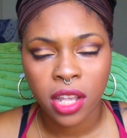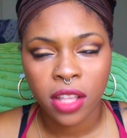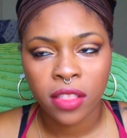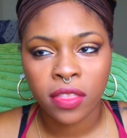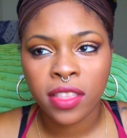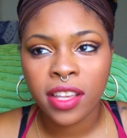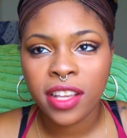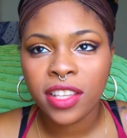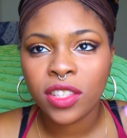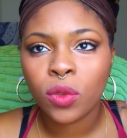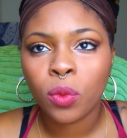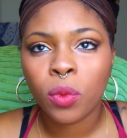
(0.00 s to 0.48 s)

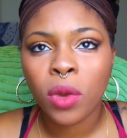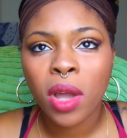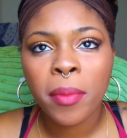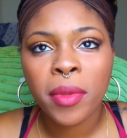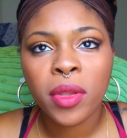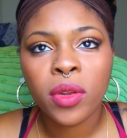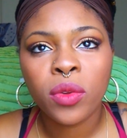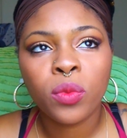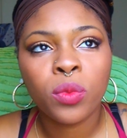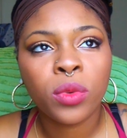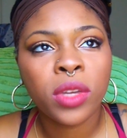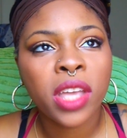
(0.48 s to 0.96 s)
This
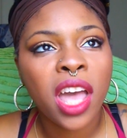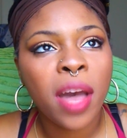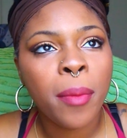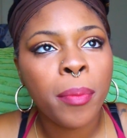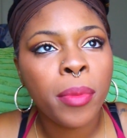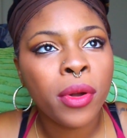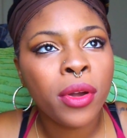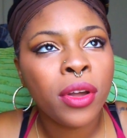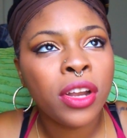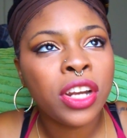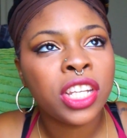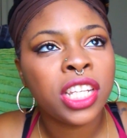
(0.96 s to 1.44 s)
woman kept
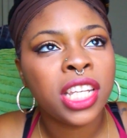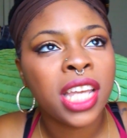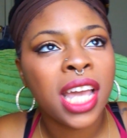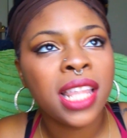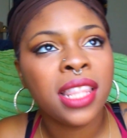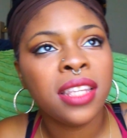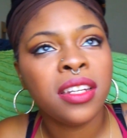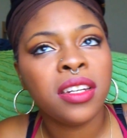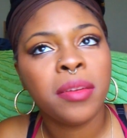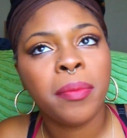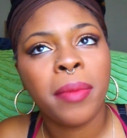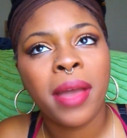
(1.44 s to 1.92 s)
on
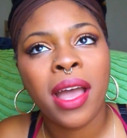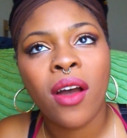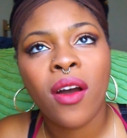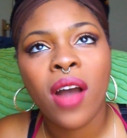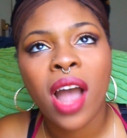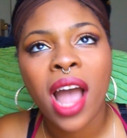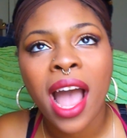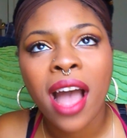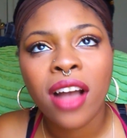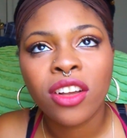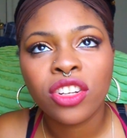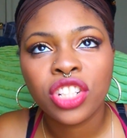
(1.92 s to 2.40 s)
yelling about
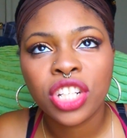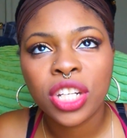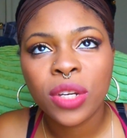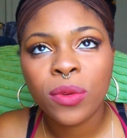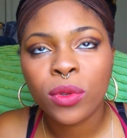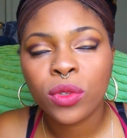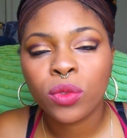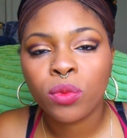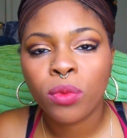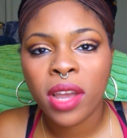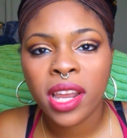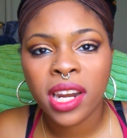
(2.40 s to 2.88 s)
how she
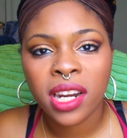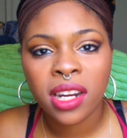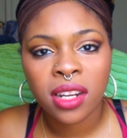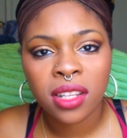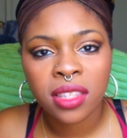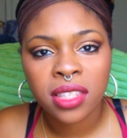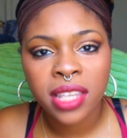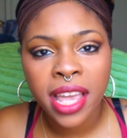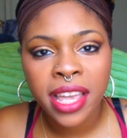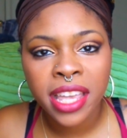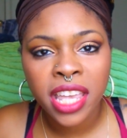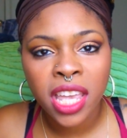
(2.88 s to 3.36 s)
was ready to
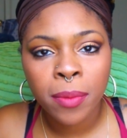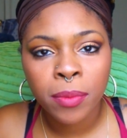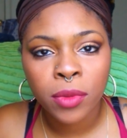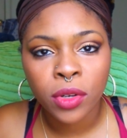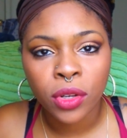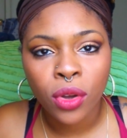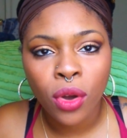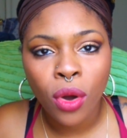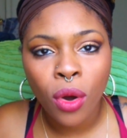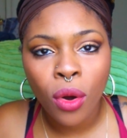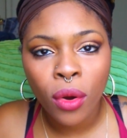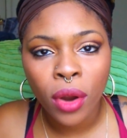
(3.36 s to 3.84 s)
take him to
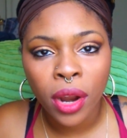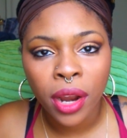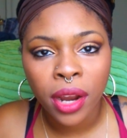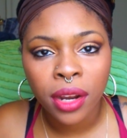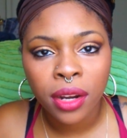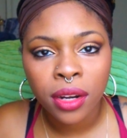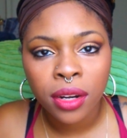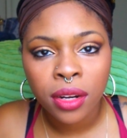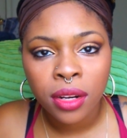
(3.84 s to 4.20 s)
court.